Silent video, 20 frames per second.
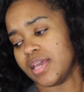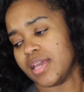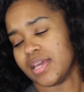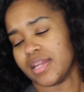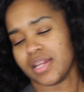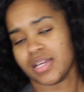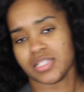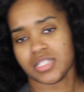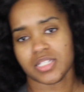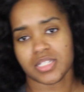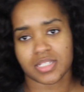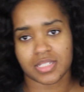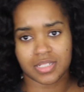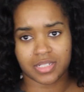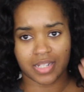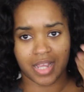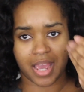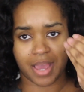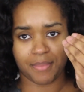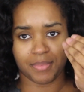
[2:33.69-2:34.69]
and I
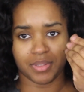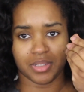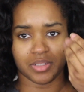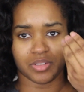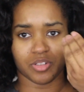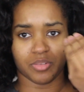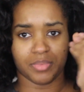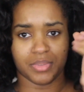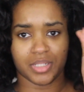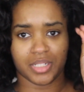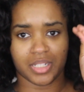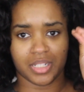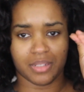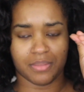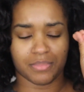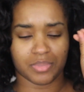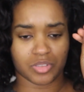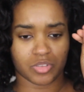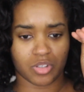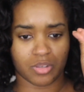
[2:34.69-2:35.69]
just dab a little bit
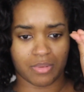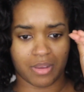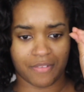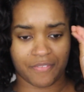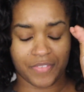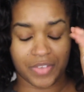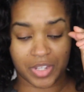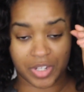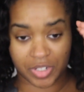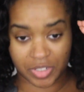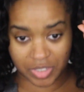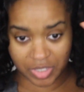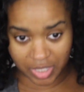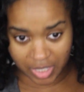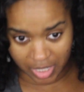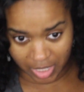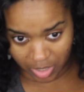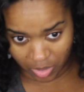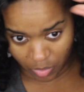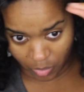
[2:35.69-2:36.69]
in between my fingers to
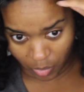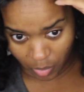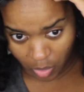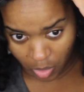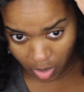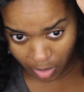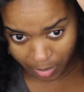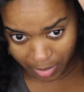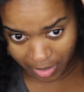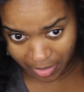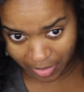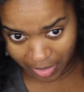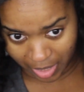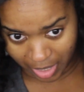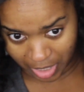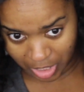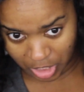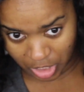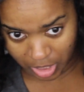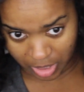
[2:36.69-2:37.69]
get it warm, and then
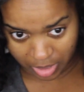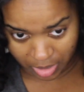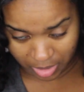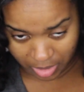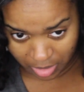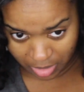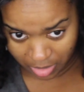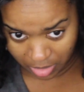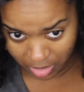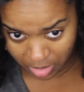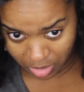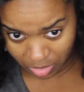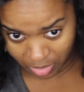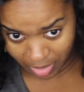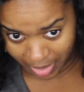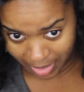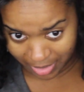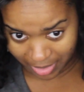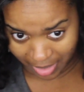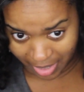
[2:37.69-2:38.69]
I just do
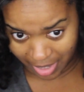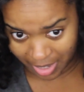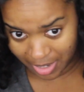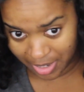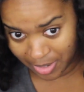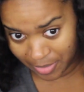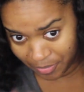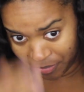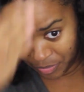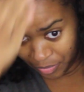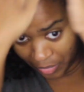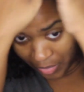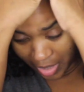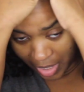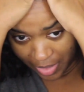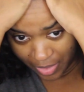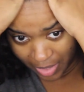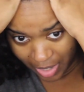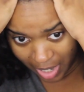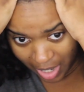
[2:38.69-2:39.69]
like that.
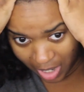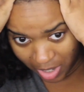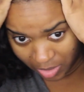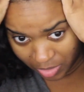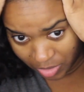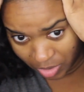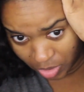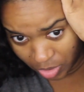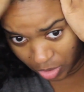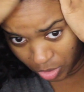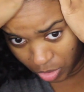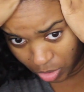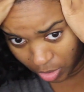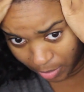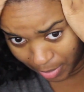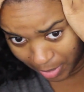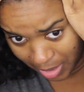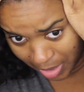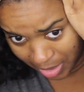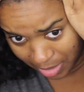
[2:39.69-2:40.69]
And then I also use
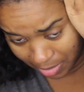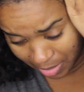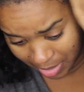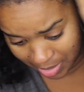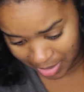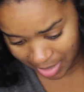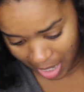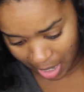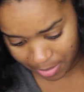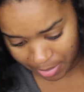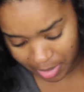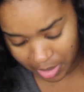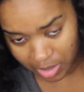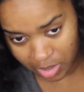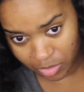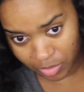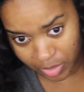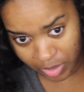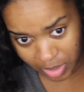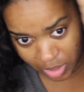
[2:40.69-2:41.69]
it because my scalp
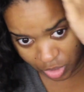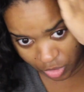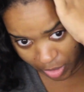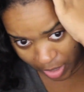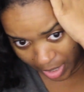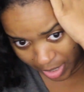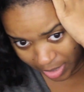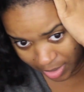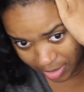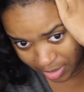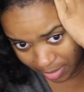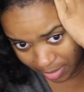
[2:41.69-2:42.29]
gets really dry